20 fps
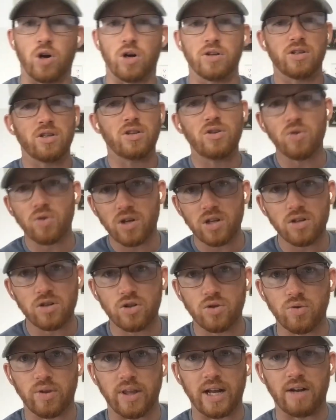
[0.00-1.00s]
ours, and you can
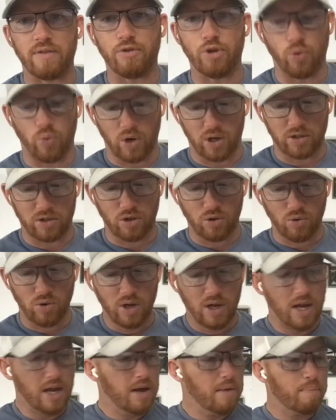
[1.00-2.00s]
do that if you want to,
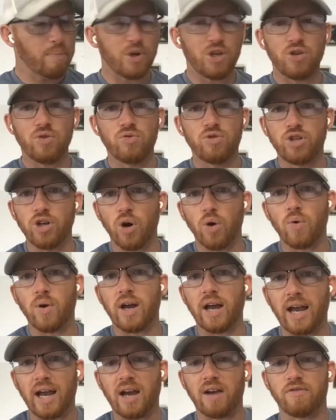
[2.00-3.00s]
but you don't
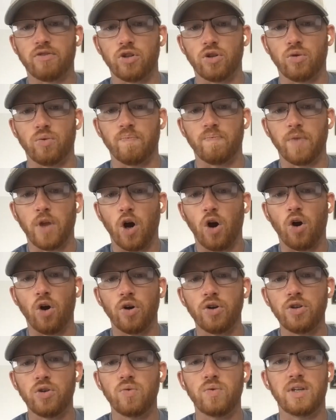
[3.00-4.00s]
have to.
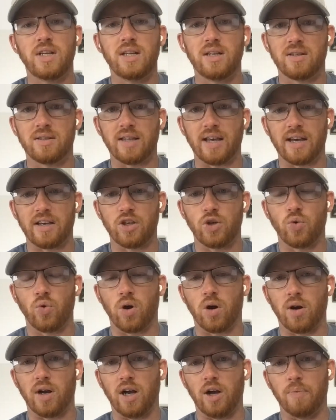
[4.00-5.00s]
All you need is that
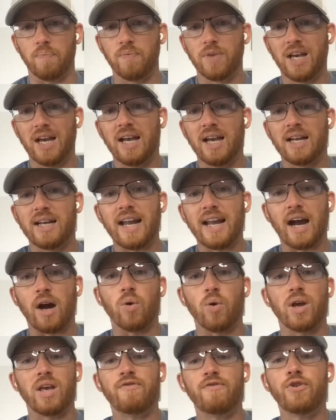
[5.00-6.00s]
URL.
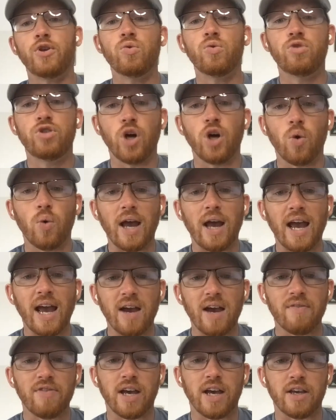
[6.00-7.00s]
Now, if you don't
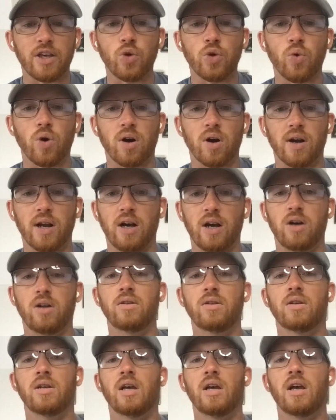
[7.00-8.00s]
have that
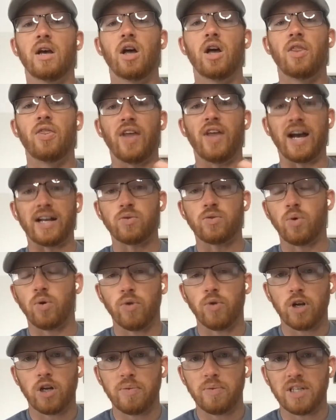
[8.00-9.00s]
URL, that's what
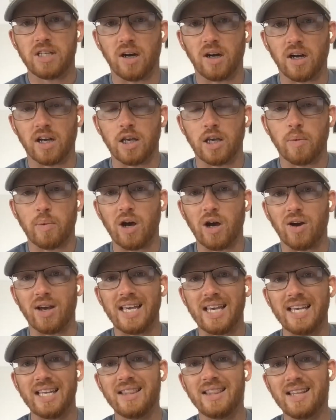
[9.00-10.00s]
we're going to be talking about
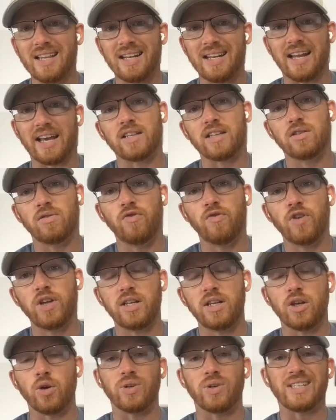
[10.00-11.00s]
in the next
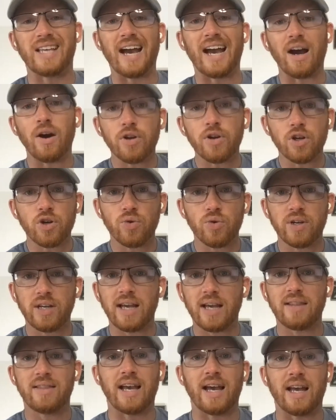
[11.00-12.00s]
video is how to
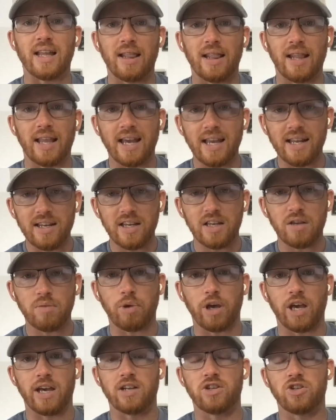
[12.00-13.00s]
create that landing
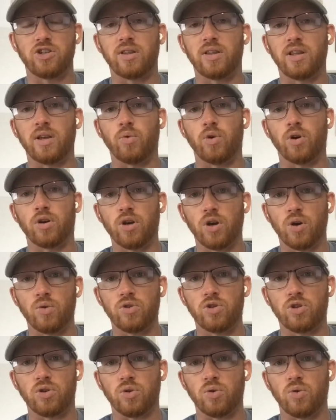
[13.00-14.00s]
page that they will go
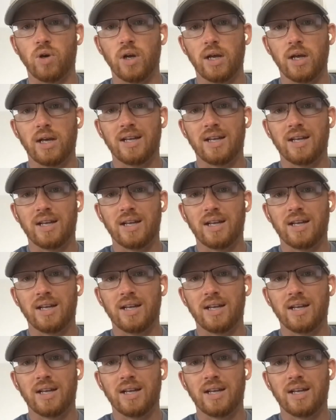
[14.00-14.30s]
to